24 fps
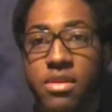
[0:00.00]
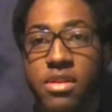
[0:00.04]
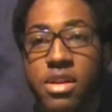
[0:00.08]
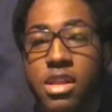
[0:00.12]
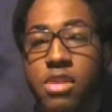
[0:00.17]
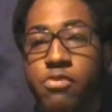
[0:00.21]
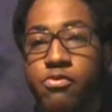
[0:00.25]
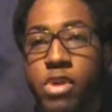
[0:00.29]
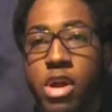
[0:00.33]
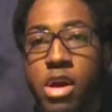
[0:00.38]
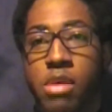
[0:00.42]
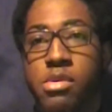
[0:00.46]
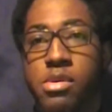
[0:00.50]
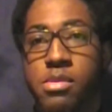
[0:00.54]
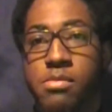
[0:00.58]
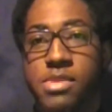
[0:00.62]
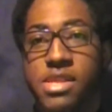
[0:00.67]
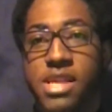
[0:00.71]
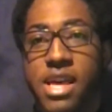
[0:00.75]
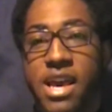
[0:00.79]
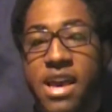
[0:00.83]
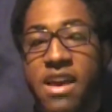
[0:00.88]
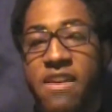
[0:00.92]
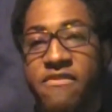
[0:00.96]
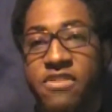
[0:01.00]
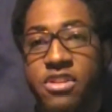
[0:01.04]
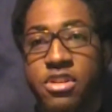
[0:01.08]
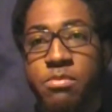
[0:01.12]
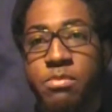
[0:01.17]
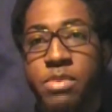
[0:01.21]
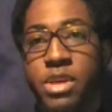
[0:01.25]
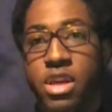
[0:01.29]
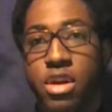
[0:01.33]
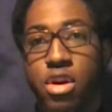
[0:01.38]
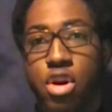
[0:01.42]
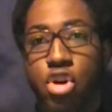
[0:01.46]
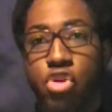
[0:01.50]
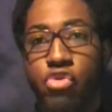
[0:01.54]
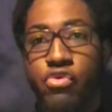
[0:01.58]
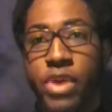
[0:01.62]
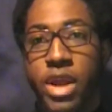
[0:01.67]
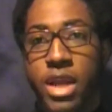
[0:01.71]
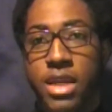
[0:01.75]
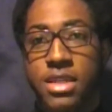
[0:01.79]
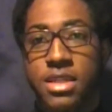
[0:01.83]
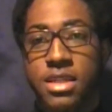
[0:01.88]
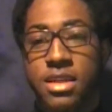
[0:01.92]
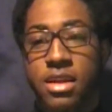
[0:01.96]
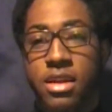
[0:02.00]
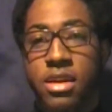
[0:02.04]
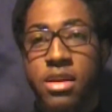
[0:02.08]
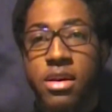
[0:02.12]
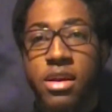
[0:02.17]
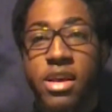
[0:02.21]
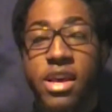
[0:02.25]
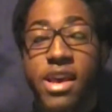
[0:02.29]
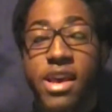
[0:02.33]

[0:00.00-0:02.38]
These problems have to be corrected